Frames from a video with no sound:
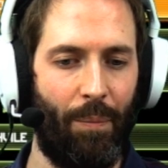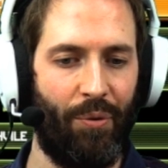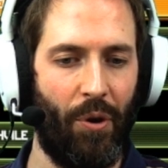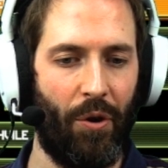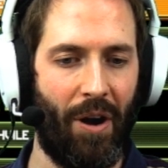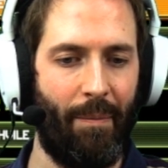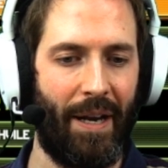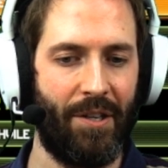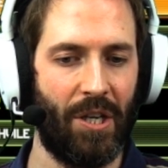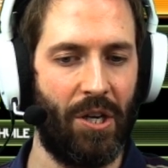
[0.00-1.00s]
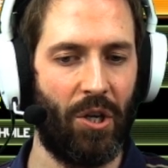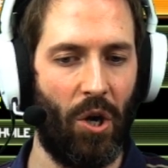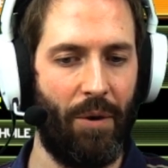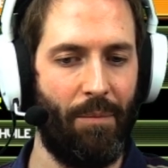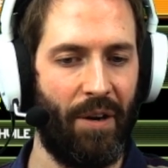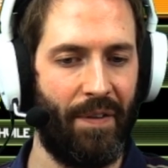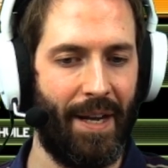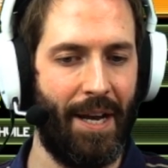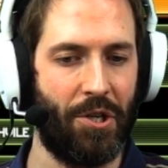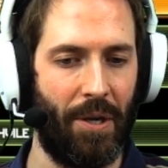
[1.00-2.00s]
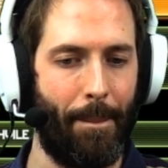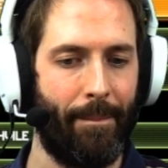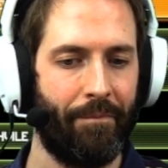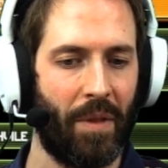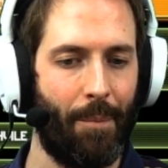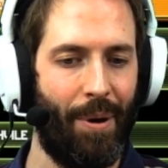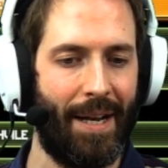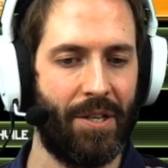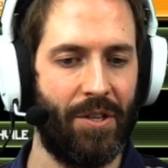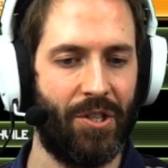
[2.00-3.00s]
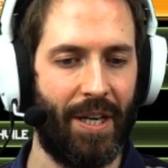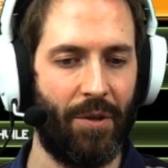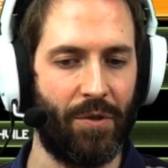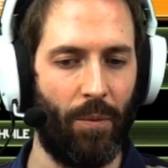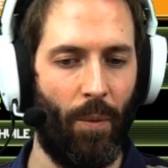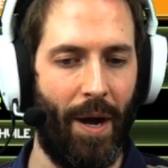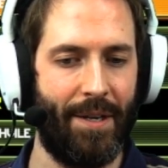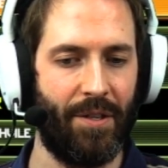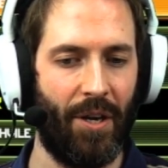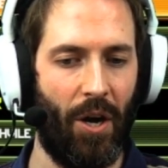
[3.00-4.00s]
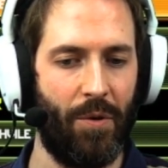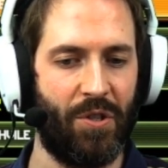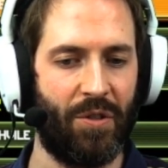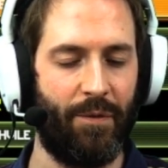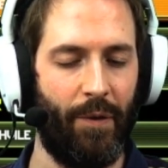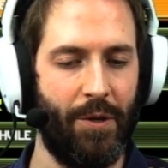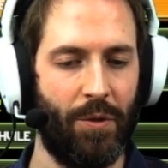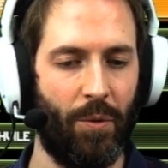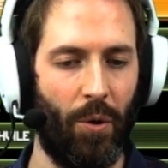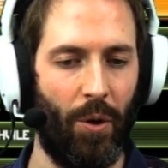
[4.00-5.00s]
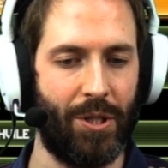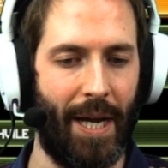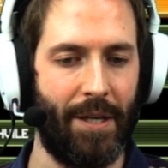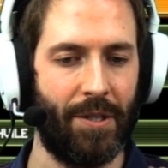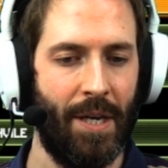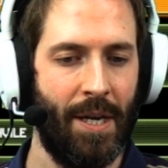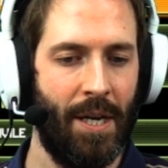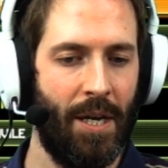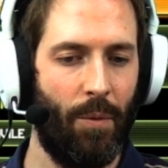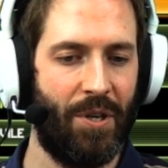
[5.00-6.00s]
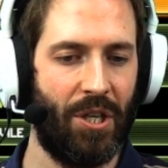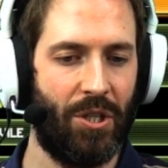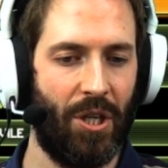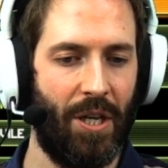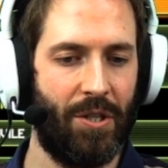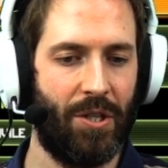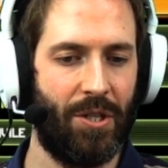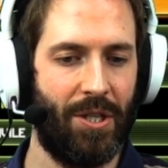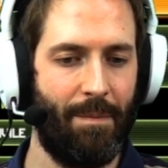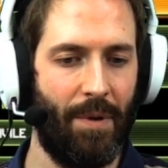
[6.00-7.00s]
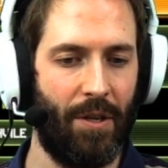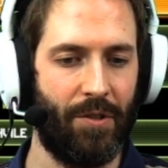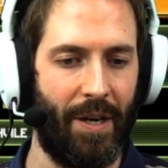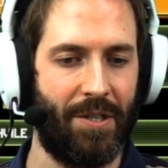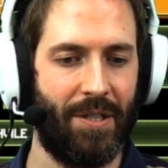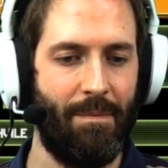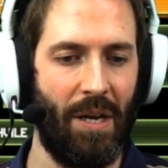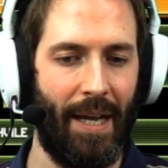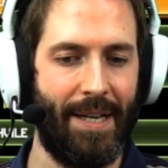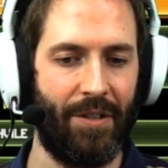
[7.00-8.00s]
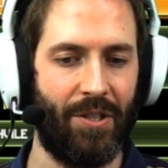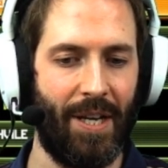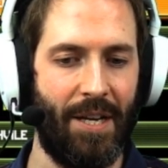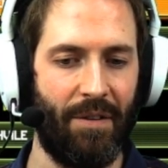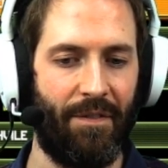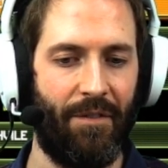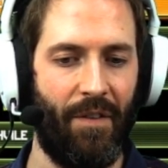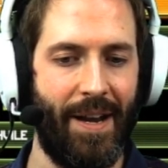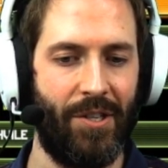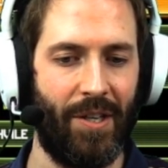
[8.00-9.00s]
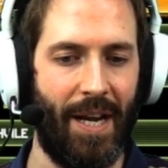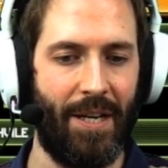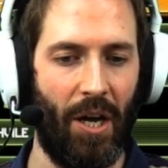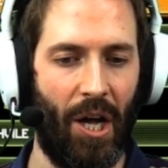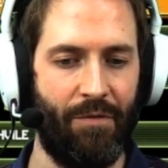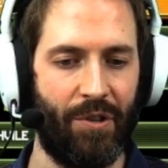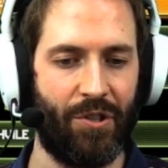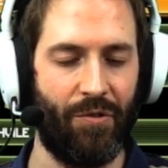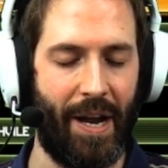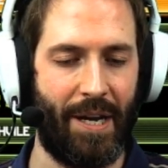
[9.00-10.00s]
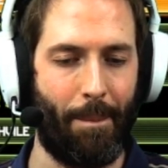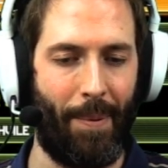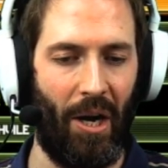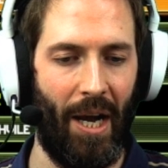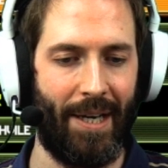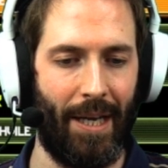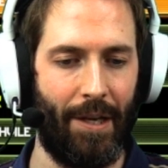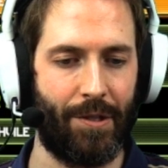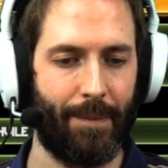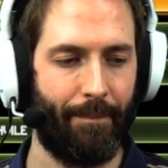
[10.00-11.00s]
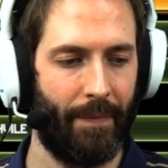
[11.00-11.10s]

programming has undergone modification. Pattern signals are wired to the host's frontal cortex, which in turn simulate a state of frenzied, unrestrained bloodlust.